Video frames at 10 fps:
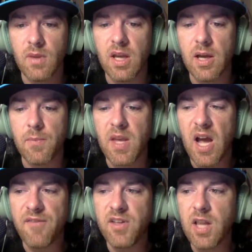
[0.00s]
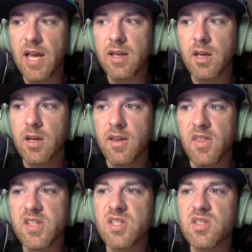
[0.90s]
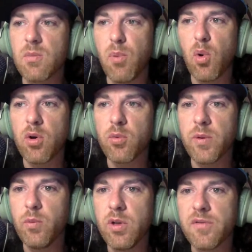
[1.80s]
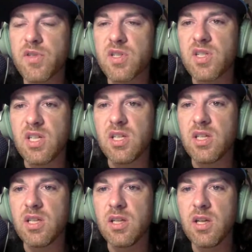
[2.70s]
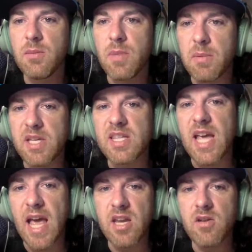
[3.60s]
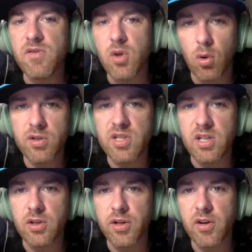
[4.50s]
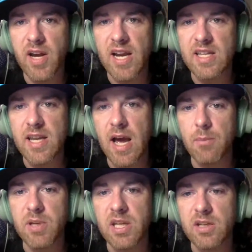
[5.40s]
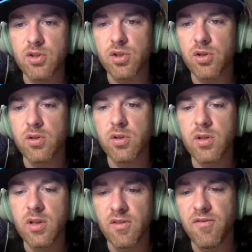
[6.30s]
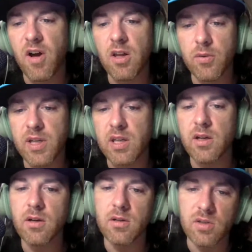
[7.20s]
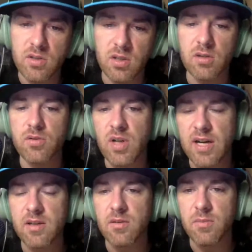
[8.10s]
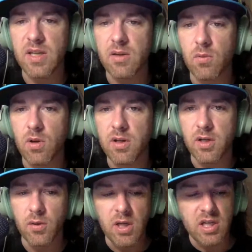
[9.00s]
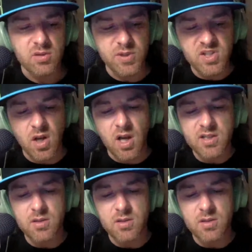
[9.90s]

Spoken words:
Yeah. I feel like this is the Porter we would have seen maybe at the end of your senior year had he not been injured the following year and just, tried to make it work, because we saw